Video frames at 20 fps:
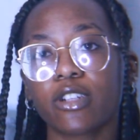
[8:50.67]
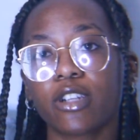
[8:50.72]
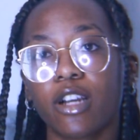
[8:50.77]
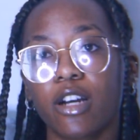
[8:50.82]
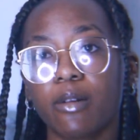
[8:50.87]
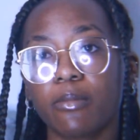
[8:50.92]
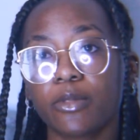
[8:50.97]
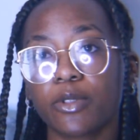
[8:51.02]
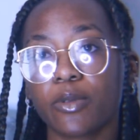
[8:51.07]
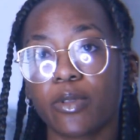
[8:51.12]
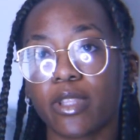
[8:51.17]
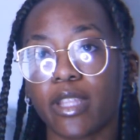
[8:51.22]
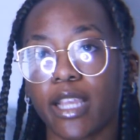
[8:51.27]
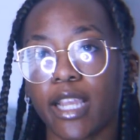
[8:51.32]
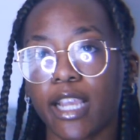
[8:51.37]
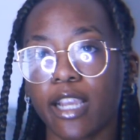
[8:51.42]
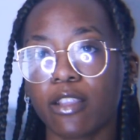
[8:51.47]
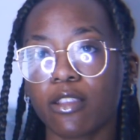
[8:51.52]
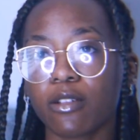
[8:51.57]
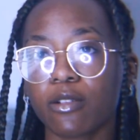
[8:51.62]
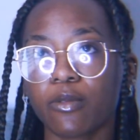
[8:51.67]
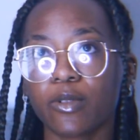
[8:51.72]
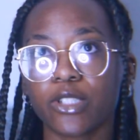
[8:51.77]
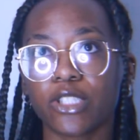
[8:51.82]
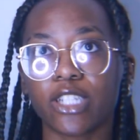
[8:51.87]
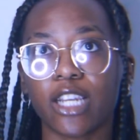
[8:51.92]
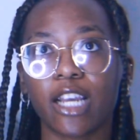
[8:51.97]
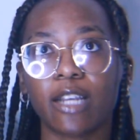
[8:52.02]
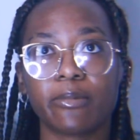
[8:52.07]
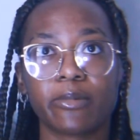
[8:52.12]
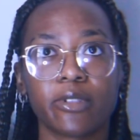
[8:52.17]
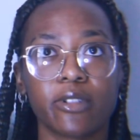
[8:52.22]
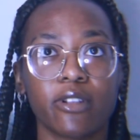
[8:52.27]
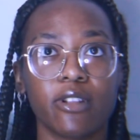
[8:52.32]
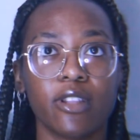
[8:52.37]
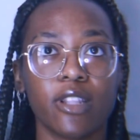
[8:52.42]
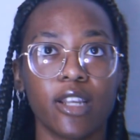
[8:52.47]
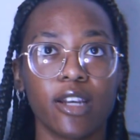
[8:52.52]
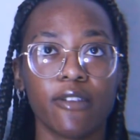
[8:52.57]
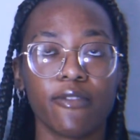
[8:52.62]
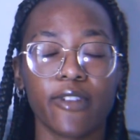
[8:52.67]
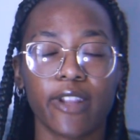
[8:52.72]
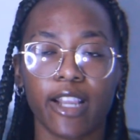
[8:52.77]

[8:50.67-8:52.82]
comes with a handle, which I absolutely love.